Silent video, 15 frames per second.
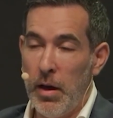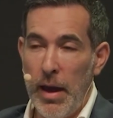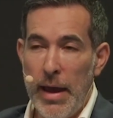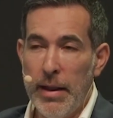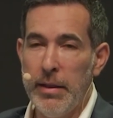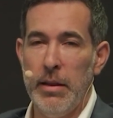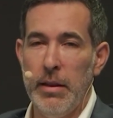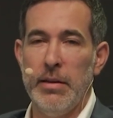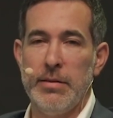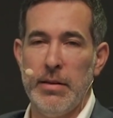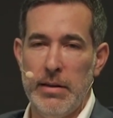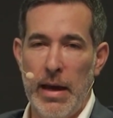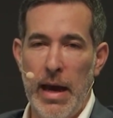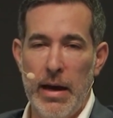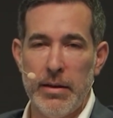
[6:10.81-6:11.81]
endless
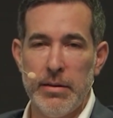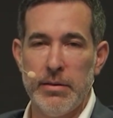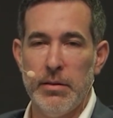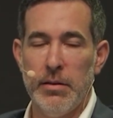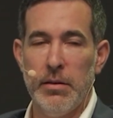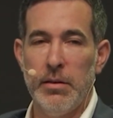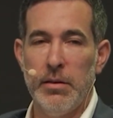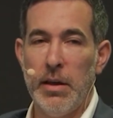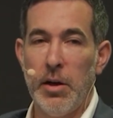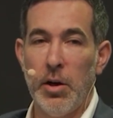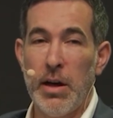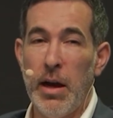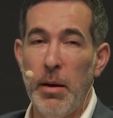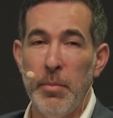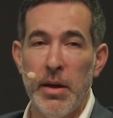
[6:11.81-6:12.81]
attacks that are
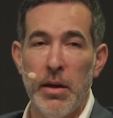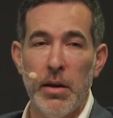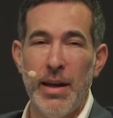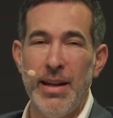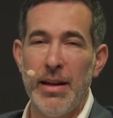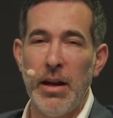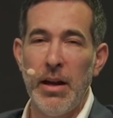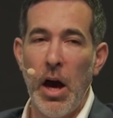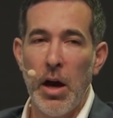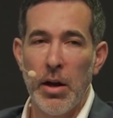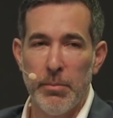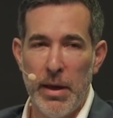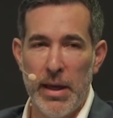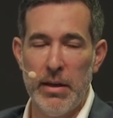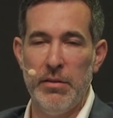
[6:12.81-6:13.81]
coming in an
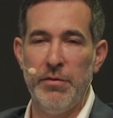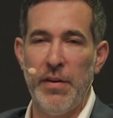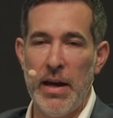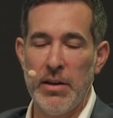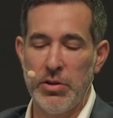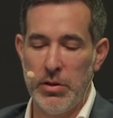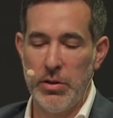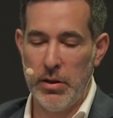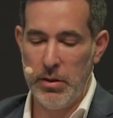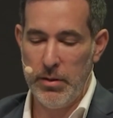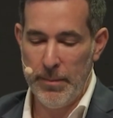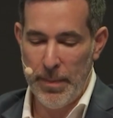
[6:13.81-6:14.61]
automated fashion.